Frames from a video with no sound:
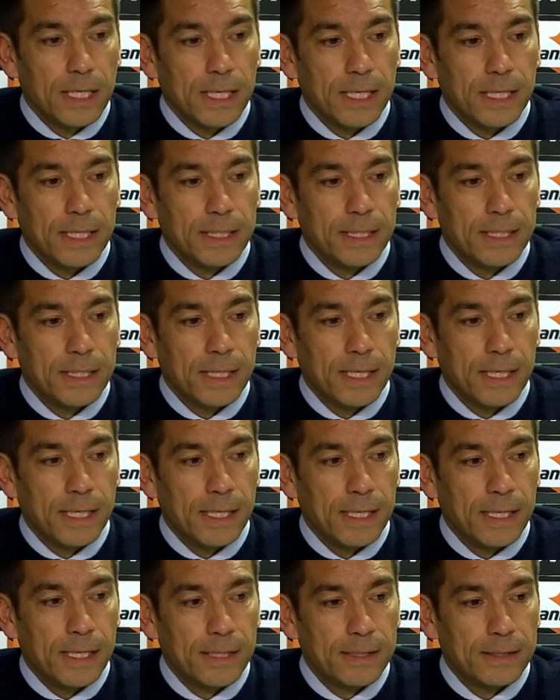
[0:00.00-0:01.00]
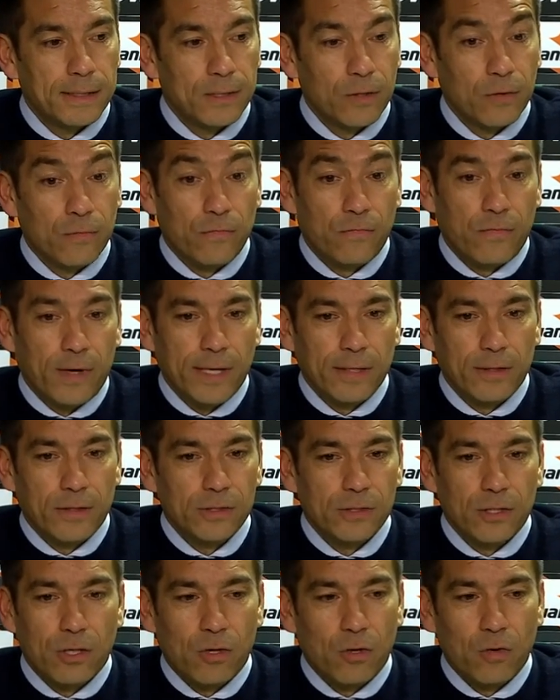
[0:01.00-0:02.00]
And, you know,
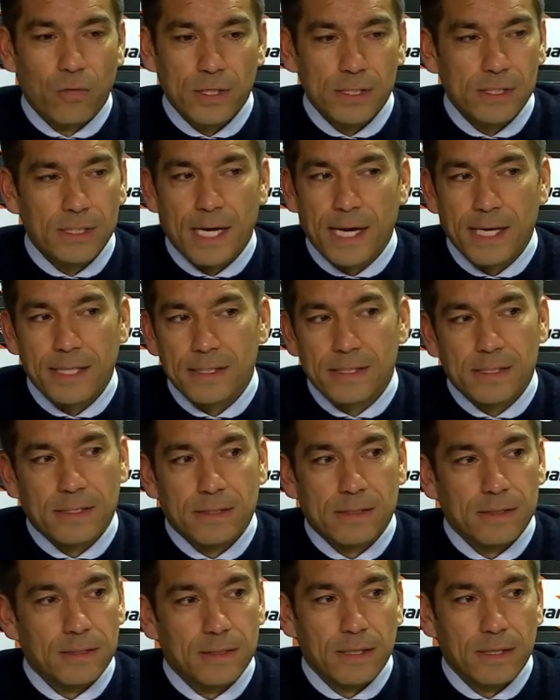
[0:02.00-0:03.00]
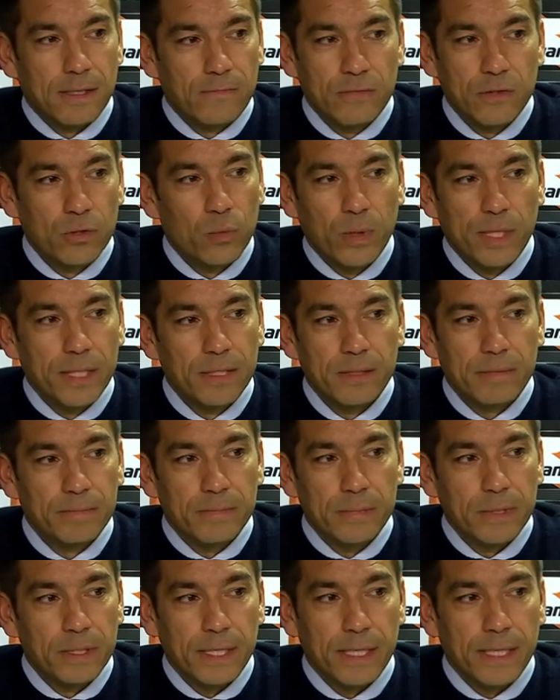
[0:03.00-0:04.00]
finals are always nice if you win
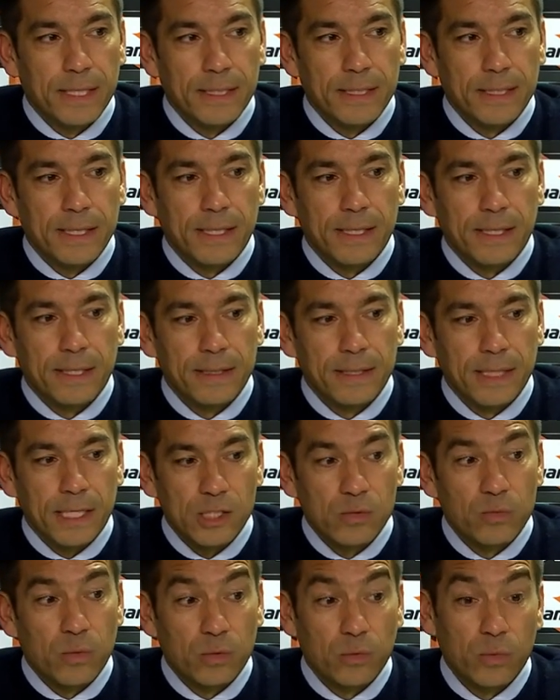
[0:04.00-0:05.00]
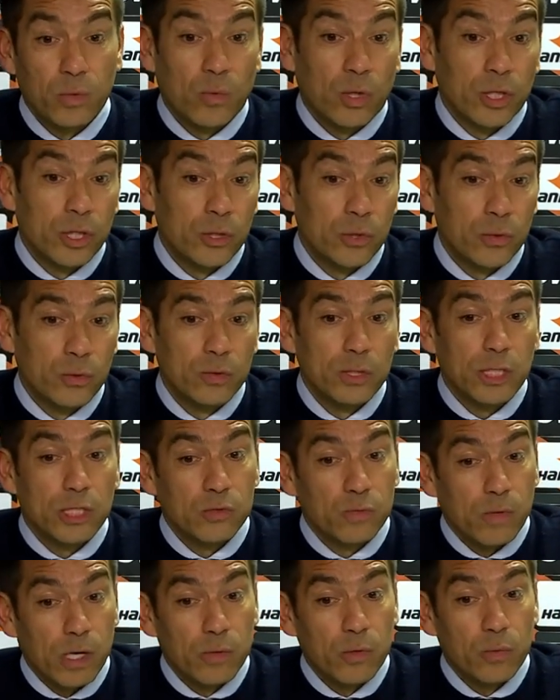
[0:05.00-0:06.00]
them. And that's what we want to do.
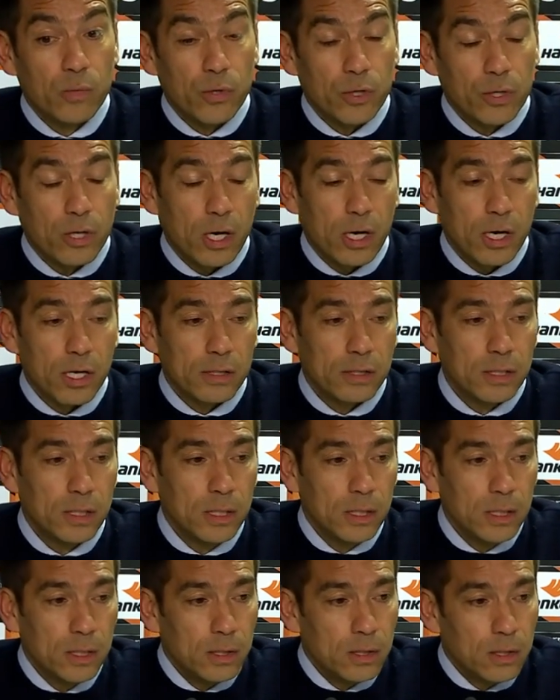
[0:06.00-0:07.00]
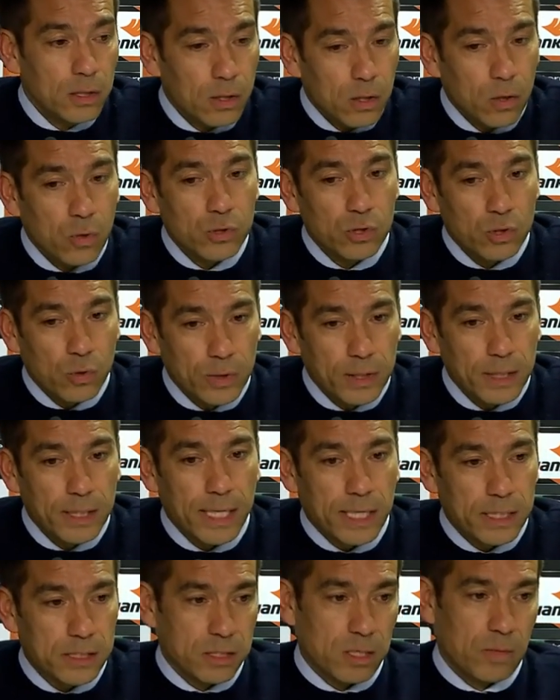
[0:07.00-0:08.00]
That's why we work hard also in the
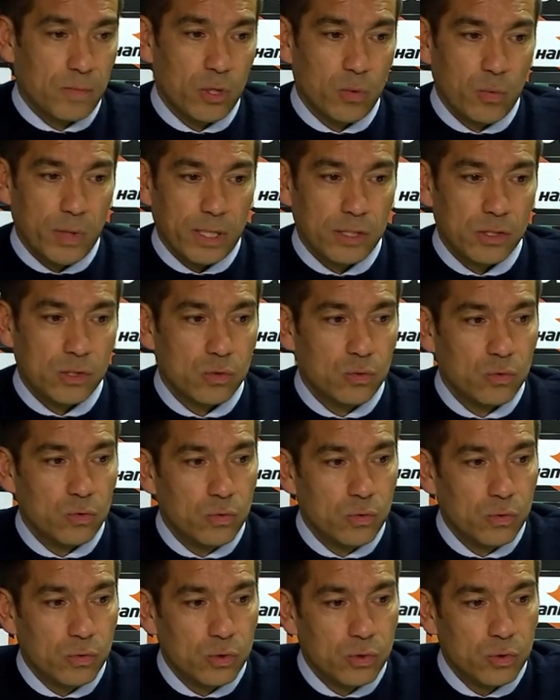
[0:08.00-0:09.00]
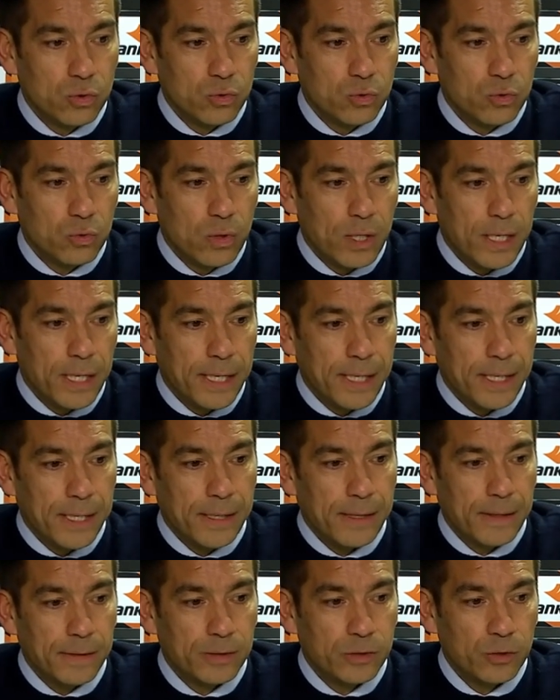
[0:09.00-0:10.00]
next coming weeks to
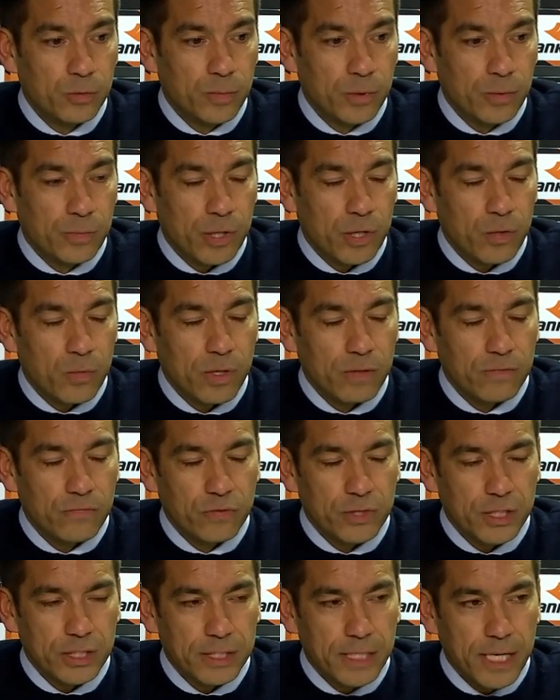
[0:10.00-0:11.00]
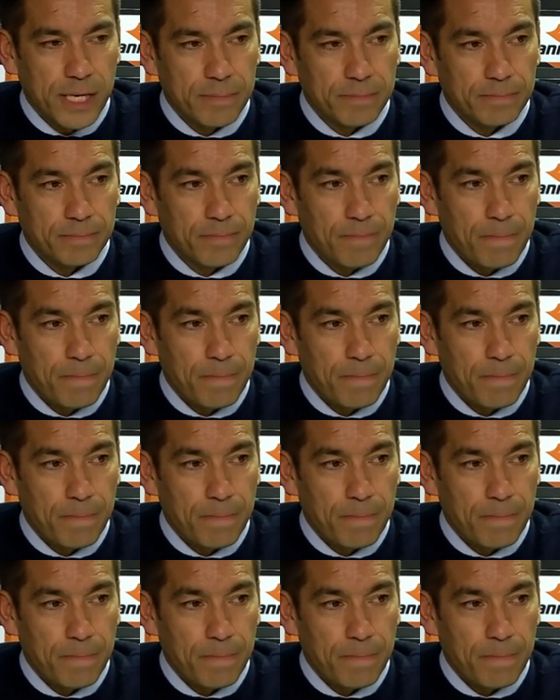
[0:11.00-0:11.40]
prepare well for this game.